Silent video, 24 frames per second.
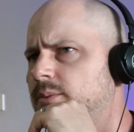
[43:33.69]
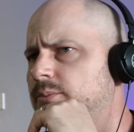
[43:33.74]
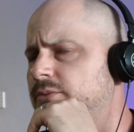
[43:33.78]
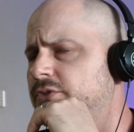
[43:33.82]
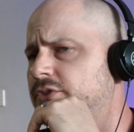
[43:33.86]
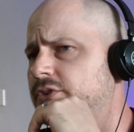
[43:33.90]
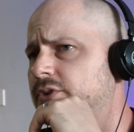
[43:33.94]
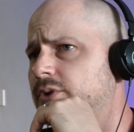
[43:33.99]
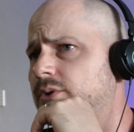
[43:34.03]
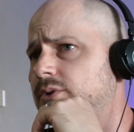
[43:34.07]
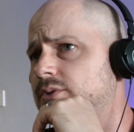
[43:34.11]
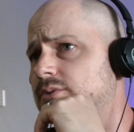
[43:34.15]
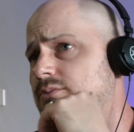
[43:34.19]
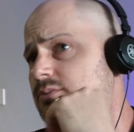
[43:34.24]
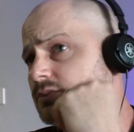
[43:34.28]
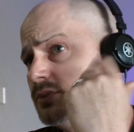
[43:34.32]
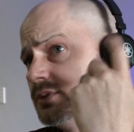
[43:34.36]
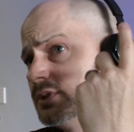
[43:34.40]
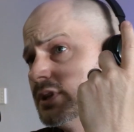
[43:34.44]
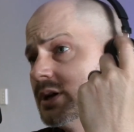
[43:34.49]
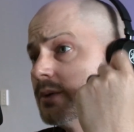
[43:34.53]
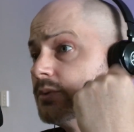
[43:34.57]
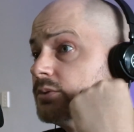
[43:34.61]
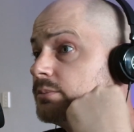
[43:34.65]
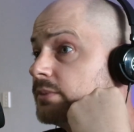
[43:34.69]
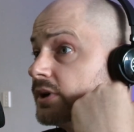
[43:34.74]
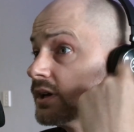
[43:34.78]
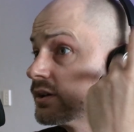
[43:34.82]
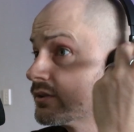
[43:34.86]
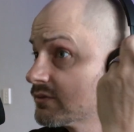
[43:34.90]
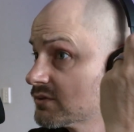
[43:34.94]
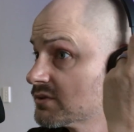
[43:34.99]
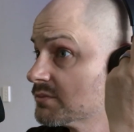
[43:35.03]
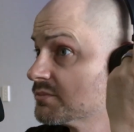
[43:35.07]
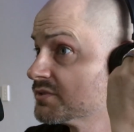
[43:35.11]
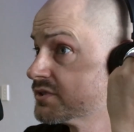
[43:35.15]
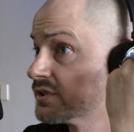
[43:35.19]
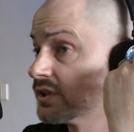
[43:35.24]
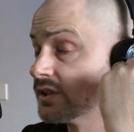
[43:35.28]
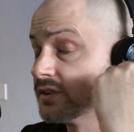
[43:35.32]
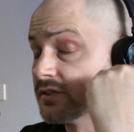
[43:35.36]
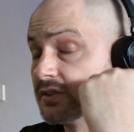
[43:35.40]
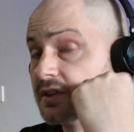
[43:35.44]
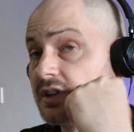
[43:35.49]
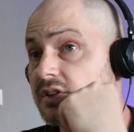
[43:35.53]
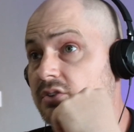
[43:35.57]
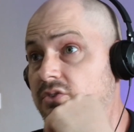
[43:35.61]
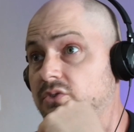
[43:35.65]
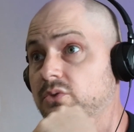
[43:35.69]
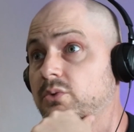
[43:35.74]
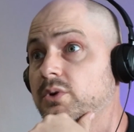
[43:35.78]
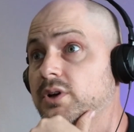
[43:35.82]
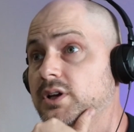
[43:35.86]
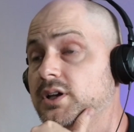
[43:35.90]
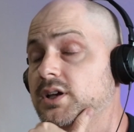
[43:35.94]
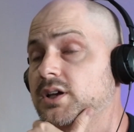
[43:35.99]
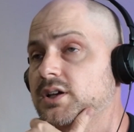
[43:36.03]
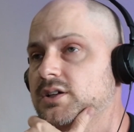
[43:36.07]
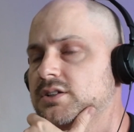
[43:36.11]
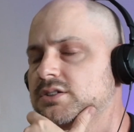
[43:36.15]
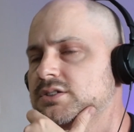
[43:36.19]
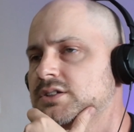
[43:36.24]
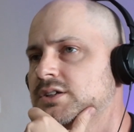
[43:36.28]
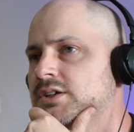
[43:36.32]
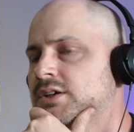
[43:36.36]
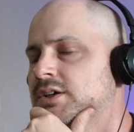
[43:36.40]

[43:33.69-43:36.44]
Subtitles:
So that would make some sense there too, I guess.